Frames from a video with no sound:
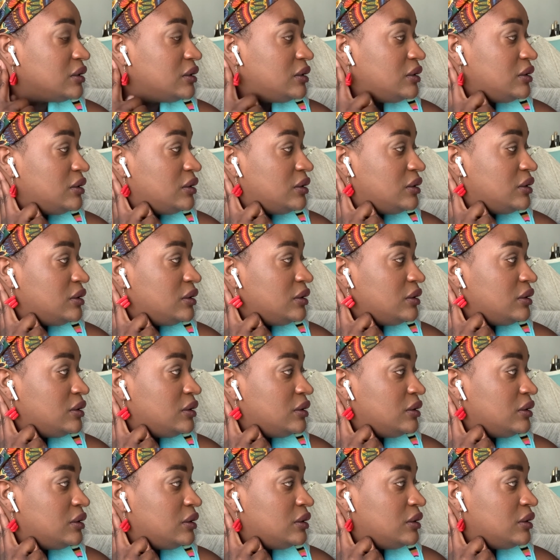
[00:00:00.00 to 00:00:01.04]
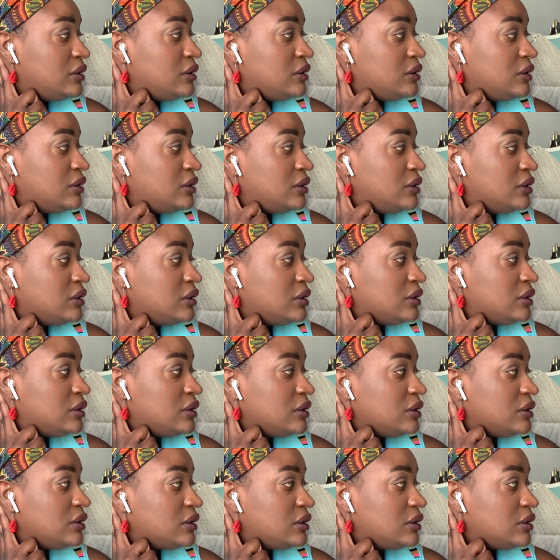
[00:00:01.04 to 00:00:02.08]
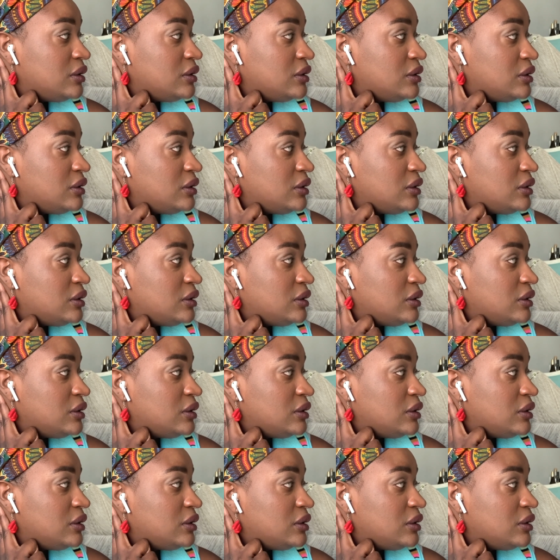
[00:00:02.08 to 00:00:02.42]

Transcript: Nothing is said.